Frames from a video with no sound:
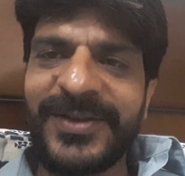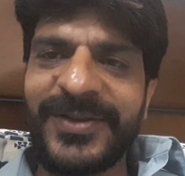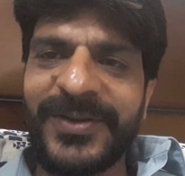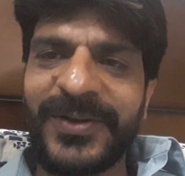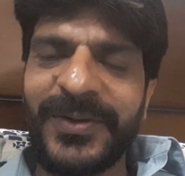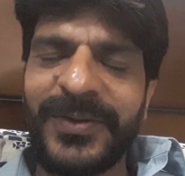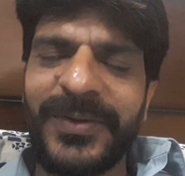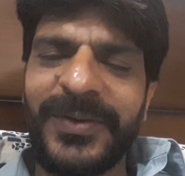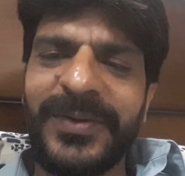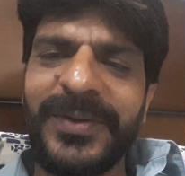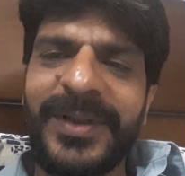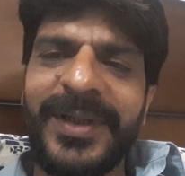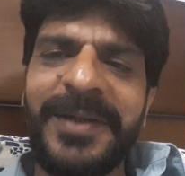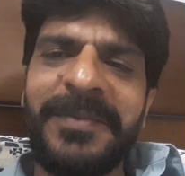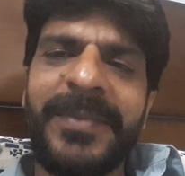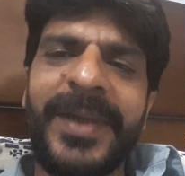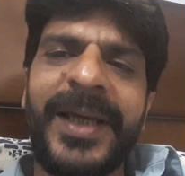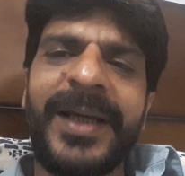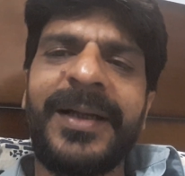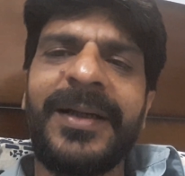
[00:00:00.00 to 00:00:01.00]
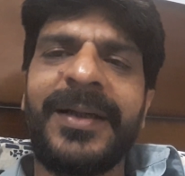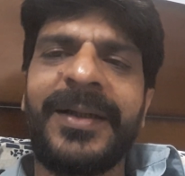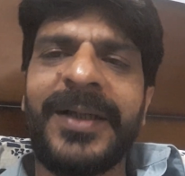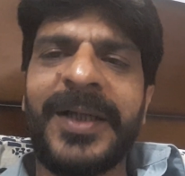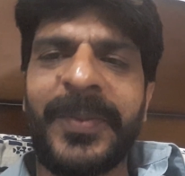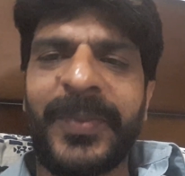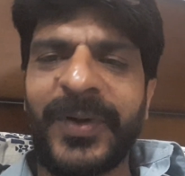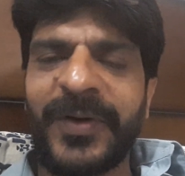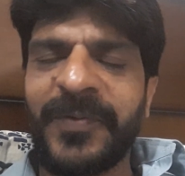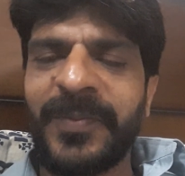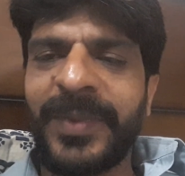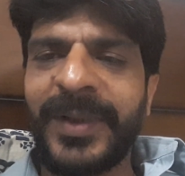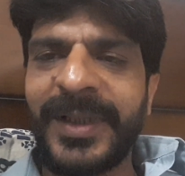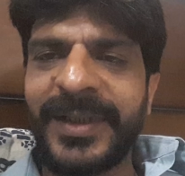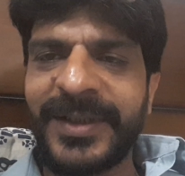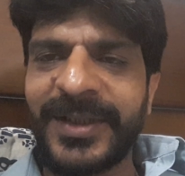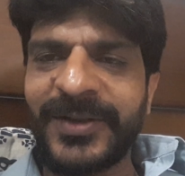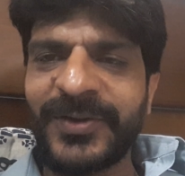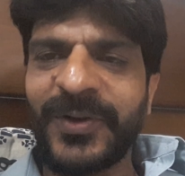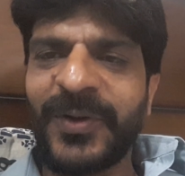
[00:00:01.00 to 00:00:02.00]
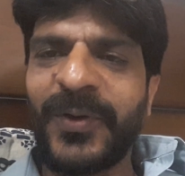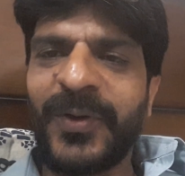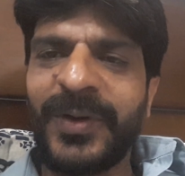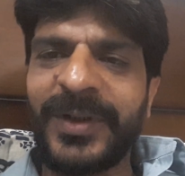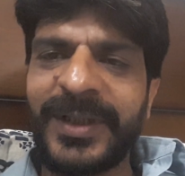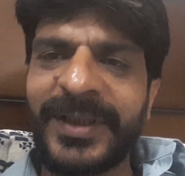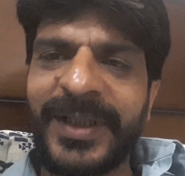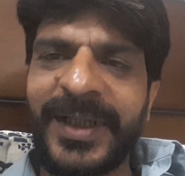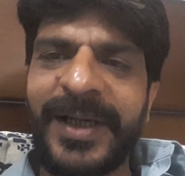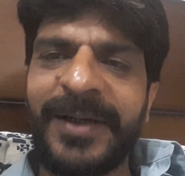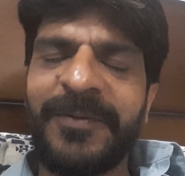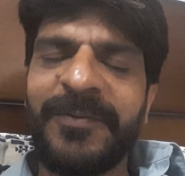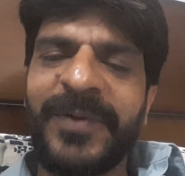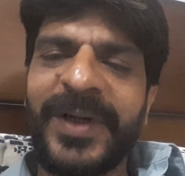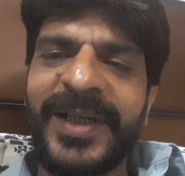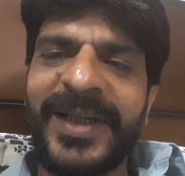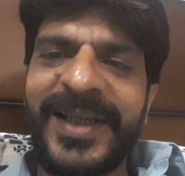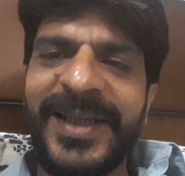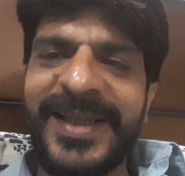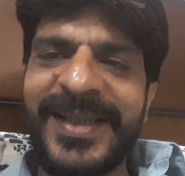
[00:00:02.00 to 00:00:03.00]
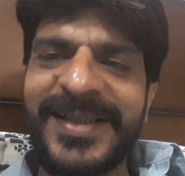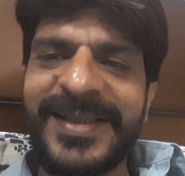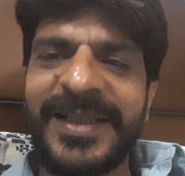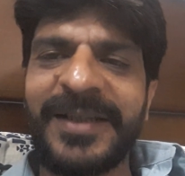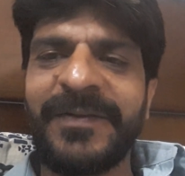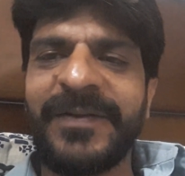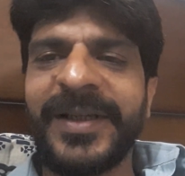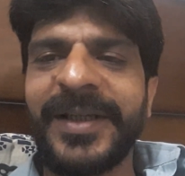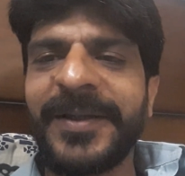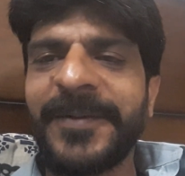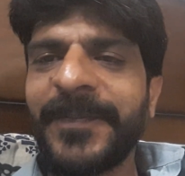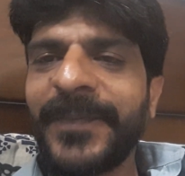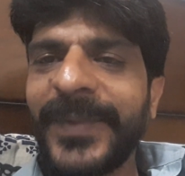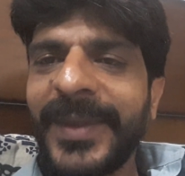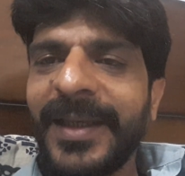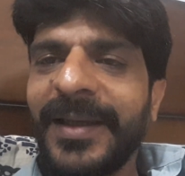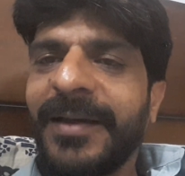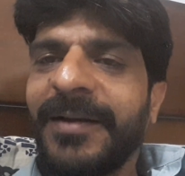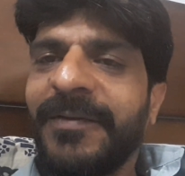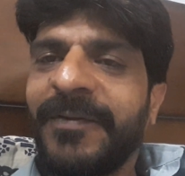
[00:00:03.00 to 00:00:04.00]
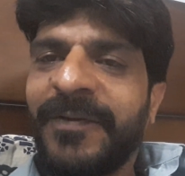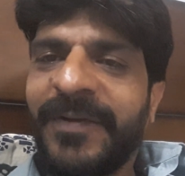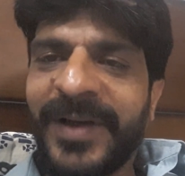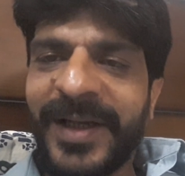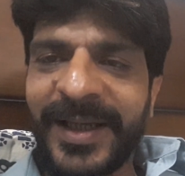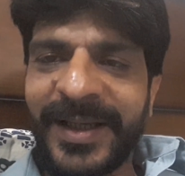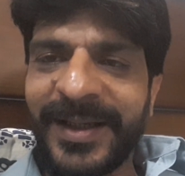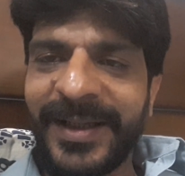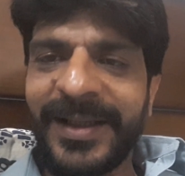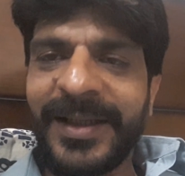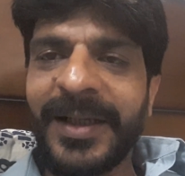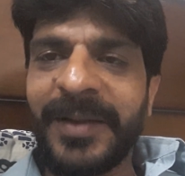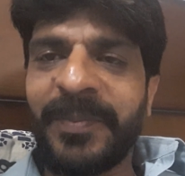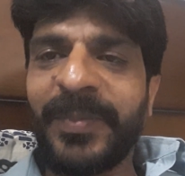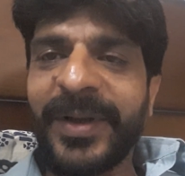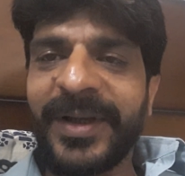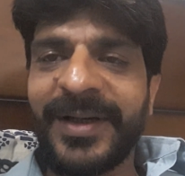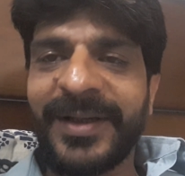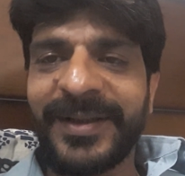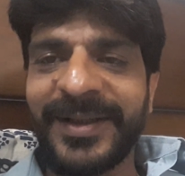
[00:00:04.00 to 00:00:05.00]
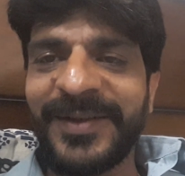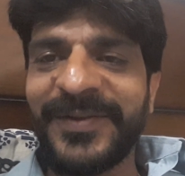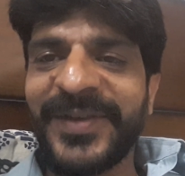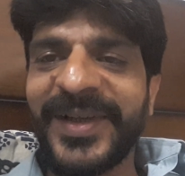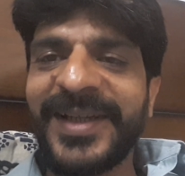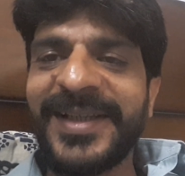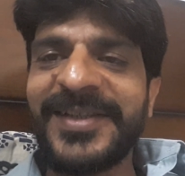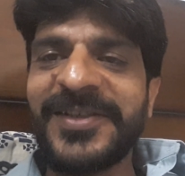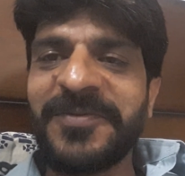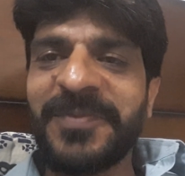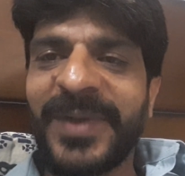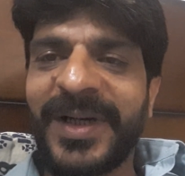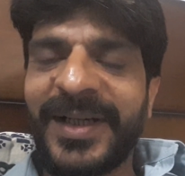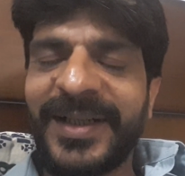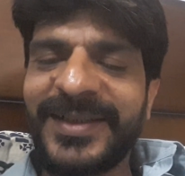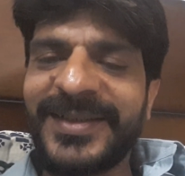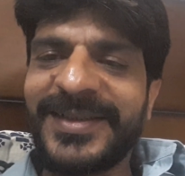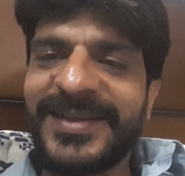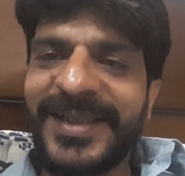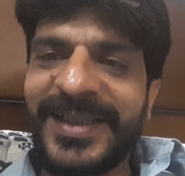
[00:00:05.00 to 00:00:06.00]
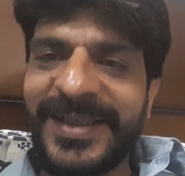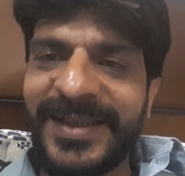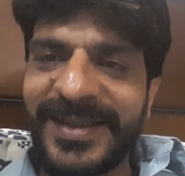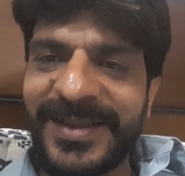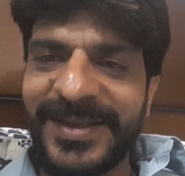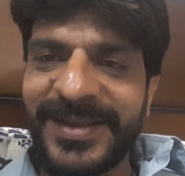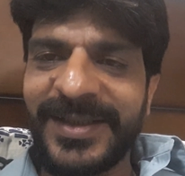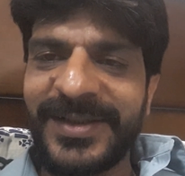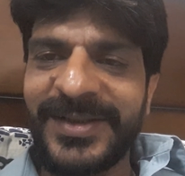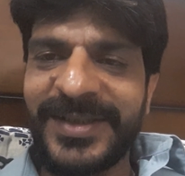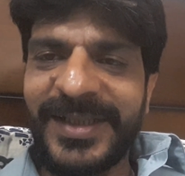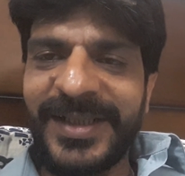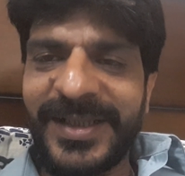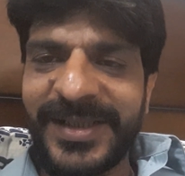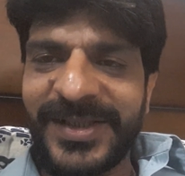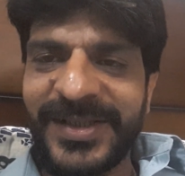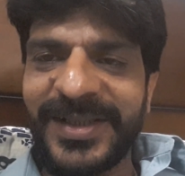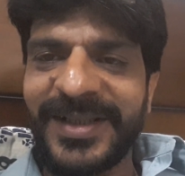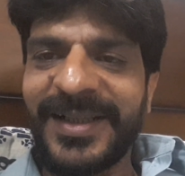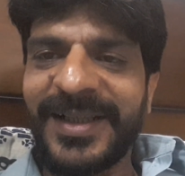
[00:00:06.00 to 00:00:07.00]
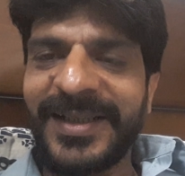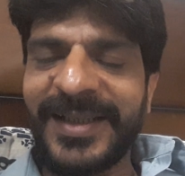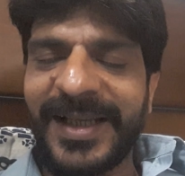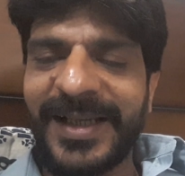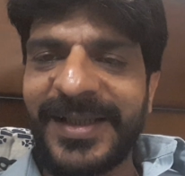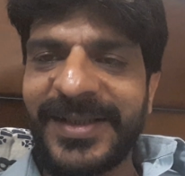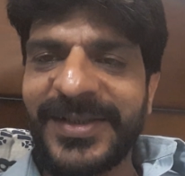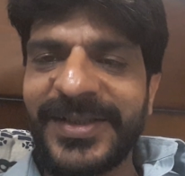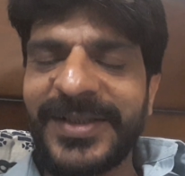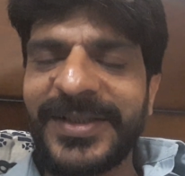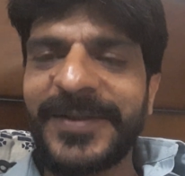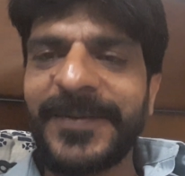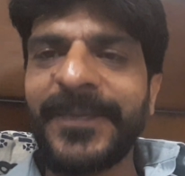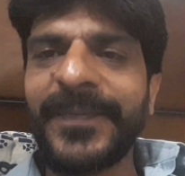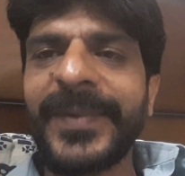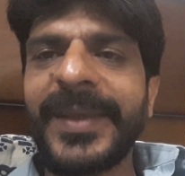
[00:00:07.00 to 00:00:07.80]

So he make couple of blunders all the time when he is giving very apparently very smart strategic analysis.